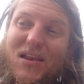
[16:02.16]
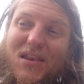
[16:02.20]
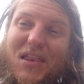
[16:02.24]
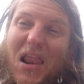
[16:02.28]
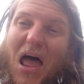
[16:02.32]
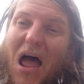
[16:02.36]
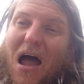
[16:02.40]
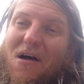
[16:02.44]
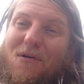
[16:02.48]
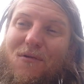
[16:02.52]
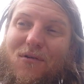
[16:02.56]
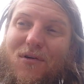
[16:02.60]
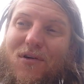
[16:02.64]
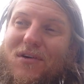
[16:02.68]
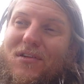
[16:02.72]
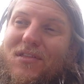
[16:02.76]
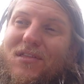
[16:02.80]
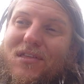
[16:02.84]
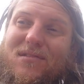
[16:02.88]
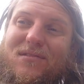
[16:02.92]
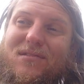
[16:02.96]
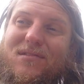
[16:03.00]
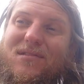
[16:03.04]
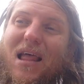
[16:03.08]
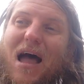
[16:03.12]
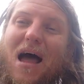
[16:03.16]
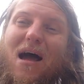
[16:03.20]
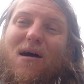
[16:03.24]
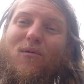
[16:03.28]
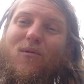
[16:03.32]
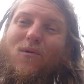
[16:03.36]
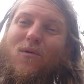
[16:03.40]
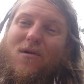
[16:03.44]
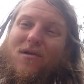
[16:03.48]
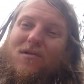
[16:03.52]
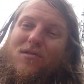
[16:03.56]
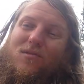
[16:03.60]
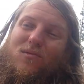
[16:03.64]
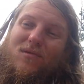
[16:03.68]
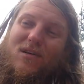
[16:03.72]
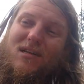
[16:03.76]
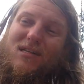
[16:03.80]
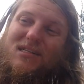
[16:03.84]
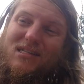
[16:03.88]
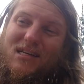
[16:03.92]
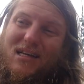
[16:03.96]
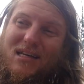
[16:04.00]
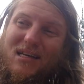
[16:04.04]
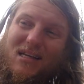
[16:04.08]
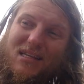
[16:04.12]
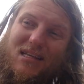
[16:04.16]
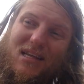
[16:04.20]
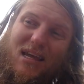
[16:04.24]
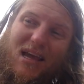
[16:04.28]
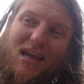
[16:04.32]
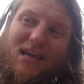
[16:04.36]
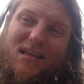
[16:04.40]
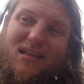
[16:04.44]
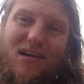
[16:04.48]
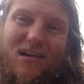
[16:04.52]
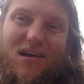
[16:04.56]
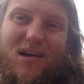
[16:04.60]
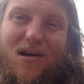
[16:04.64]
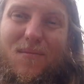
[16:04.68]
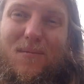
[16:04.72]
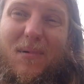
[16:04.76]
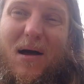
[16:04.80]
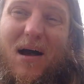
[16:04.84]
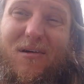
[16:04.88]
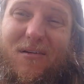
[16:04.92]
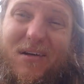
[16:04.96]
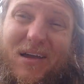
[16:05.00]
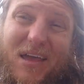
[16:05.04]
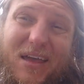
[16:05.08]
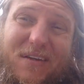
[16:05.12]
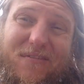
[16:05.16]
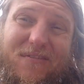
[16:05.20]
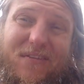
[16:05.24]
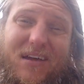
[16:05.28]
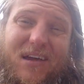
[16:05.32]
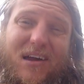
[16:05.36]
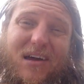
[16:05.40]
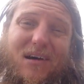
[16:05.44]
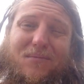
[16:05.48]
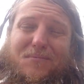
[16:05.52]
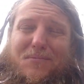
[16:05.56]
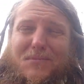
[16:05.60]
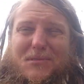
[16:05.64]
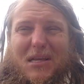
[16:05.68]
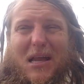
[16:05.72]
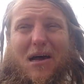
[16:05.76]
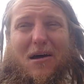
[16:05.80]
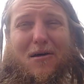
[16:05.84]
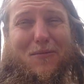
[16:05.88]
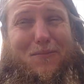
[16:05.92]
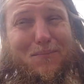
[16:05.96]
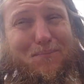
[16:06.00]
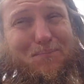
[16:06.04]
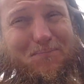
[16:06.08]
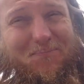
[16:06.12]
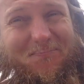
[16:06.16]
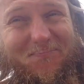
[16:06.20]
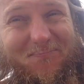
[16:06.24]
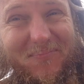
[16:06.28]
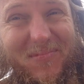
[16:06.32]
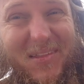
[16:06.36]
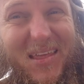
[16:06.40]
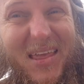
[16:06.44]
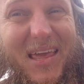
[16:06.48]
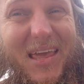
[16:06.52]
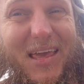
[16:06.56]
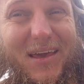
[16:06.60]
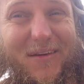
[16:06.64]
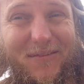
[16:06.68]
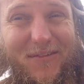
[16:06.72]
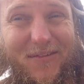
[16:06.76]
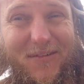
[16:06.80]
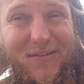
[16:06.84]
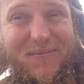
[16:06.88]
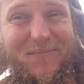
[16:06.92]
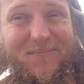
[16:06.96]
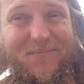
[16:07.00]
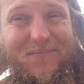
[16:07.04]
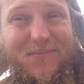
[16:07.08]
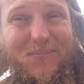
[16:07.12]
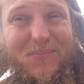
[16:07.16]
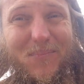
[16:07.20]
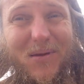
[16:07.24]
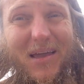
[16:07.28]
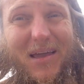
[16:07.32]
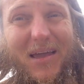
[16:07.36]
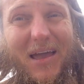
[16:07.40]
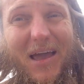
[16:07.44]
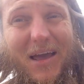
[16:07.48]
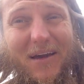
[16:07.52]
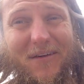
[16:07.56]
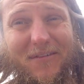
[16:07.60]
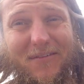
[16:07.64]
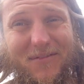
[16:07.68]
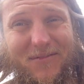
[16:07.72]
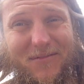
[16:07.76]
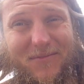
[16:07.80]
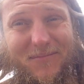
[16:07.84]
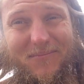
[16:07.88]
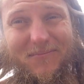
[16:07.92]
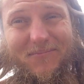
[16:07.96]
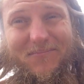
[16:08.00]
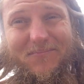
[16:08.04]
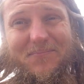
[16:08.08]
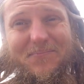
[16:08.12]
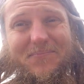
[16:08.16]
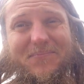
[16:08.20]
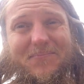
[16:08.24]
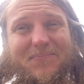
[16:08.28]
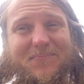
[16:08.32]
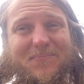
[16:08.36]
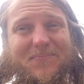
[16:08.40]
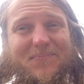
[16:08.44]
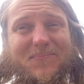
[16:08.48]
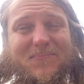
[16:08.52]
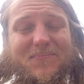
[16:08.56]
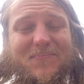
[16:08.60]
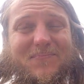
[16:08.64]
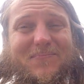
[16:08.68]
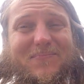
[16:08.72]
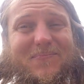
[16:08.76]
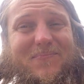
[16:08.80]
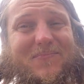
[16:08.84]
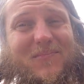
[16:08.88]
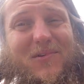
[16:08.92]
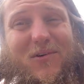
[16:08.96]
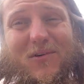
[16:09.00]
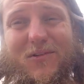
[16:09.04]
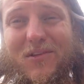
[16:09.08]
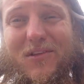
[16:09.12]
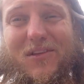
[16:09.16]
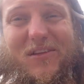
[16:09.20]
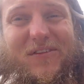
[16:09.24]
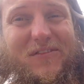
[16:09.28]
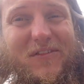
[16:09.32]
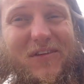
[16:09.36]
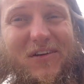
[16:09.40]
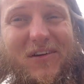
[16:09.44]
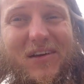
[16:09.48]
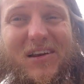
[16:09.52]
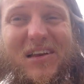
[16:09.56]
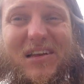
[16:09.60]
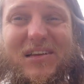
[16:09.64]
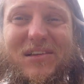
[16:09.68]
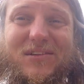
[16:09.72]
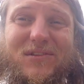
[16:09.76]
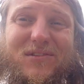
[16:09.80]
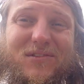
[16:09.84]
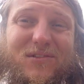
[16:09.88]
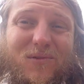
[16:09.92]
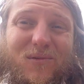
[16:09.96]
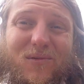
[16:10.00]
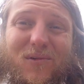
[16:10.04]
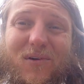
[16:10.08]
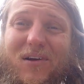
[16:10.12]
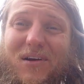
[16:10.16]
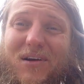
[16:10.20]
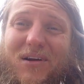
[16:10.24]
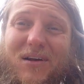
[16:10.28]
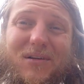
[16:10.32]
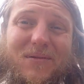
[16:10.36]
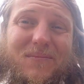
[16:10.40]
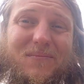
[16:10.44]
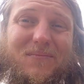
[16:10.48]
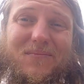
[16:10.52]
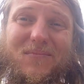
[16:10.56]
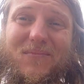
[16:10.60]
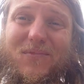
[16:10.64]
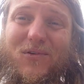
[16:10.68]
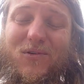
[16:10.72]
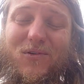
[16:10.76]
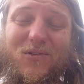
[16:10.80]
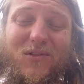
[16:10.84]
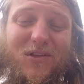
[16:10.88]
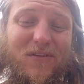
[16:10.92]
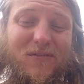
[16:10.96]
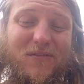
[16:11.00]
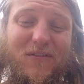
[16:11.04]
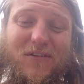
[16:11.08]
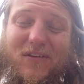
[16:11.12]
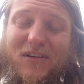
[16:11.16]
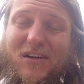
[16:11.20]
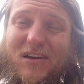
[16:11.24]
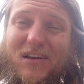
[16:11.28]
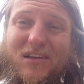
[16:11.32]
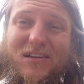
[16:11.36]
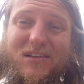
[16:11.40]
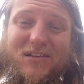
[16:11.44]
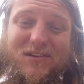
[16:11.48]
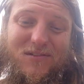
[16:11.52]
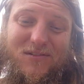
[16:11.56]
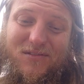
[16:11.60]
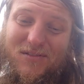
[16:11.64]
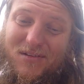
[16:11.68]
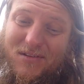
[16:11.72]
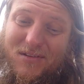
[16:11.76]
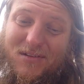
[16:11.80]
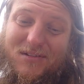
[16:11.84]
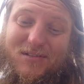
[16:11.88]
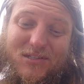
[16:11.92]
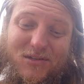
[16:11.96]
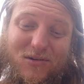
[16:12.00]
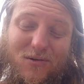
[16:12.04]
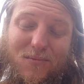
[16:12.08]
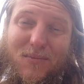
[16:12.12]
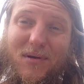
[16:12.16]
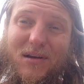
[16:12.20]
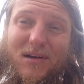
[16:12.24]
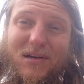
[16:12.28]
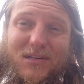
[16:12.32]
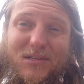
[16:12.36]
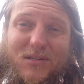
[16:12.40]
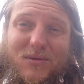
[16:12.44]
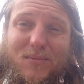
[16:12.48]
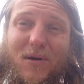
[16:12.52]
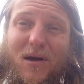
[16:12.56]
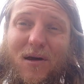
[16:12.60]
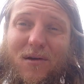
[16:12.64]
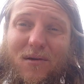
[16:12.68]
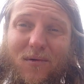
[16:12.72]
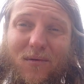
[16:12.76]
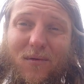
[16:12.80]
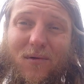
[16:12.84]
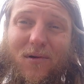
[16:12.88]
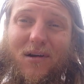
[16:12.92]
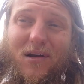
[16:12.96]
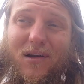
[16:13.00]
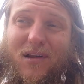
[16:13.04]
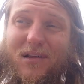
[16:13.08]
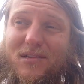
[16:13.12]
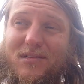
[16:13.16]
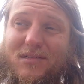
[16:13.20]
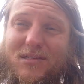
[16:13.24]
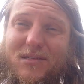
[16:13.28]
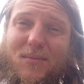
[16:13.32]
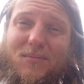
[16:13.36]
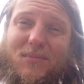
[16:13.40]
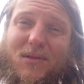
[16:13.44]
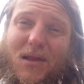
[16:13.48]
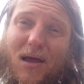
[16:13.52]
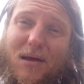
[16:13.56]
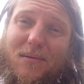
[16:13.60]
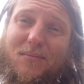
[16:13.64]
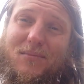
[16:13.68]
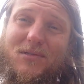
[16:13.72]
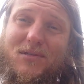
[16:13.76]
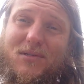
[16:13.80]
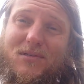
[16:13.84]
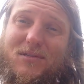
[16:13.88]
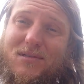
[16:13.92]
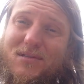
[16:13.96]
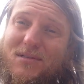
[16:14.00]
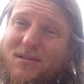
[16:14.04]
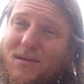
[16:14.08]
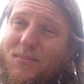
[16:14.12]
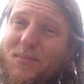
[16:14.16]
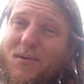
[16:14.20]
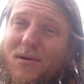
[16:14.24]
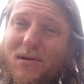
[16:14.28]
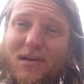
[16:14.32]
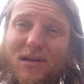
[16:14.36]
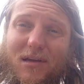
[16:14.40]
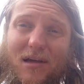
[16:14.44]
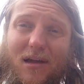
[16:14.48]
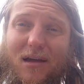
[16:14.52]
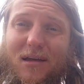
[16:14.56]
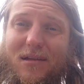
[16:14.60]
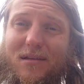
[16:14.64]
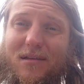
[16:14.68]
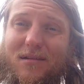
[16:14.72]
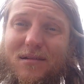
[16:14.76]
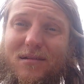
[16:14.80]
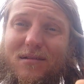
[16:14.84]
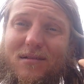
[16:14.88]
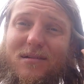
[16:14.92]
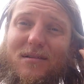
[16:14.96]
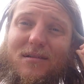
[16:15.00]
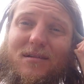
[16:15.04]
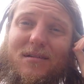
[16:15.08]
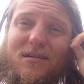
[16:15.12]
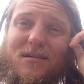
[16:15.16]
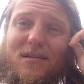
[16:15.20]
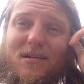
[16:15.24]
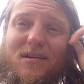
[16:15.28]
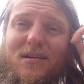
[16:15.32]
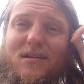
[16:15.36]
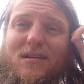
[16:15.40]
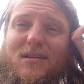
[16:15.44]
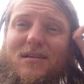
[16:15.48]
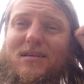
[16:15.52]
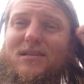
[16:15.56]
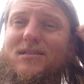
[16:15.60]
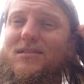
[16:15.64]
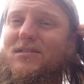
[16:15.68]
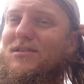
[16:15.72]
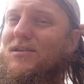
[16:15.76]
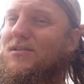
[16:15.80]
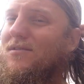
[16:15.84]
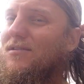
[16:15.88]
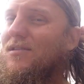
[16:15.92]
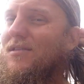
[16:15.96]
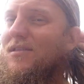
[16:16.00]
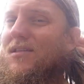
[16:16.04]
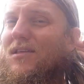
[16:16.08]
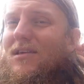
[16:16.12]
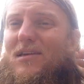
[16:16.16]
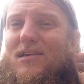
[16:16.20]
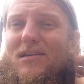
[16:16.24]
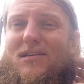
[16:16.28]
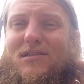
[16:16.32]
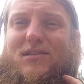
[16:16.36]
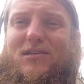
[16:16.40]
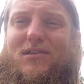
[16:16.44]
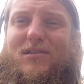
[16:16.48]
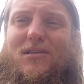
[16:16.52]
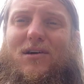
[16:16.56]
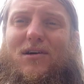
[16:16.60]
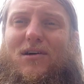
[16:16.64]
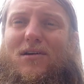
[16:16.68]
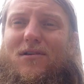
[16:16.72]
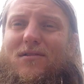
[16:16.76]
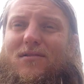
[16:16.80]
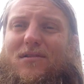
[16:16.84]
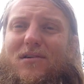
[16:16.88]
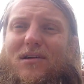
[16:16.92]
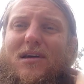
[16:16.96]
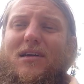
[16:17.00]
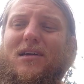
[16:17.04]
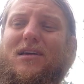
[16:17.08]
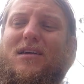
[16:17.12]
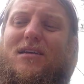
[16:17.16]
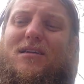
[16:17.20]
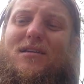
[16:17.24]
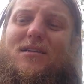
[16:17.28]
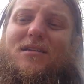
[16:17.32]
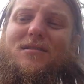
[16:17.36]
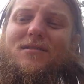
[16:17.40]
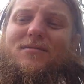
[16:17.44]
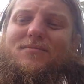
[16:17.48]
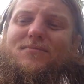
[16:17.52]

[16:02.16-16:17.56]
Not worth what it's gonna take to come out, if it comes out. Big if. Only if you're gonna do the work. Only if you're gonna do the tremendous amount of work, sometimes, depending on certain things, and let